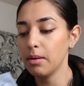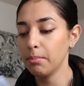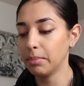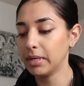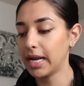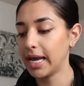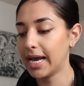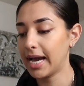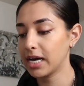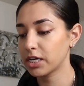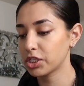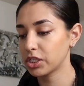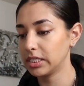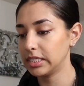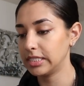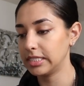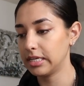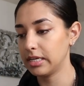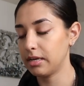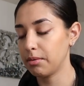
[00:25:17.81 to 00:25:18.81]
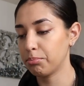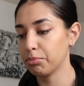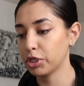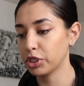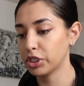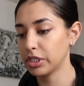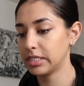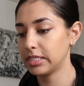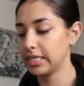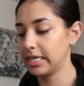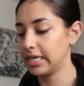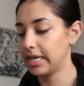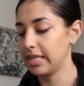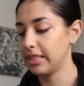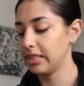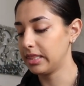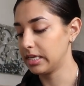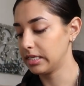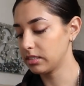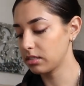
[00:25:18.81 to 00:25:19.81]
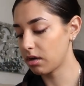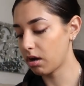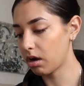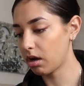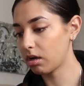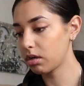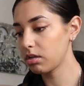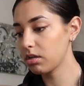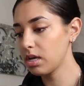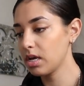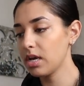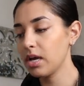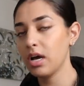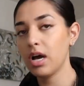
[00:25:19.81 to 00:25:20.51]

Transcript: but I actually didn't purchase it in this haul.